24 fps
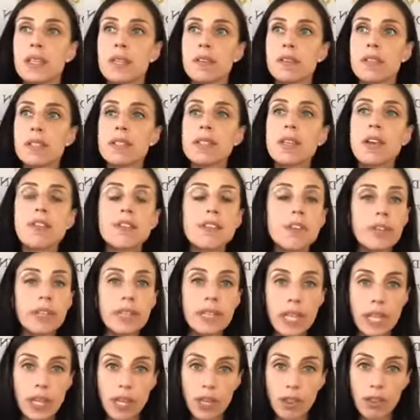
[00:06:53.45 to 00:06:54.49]
suffering
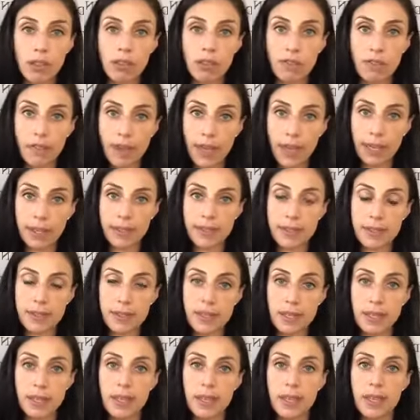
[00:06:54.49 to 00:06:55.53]
the ill effects
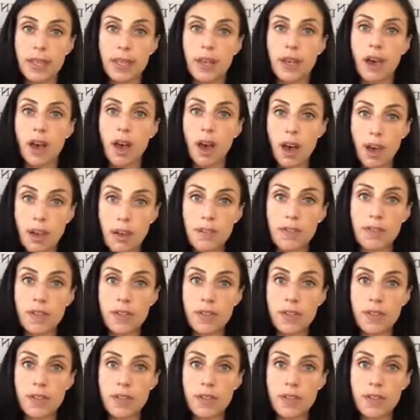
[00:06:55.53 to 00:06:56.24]
of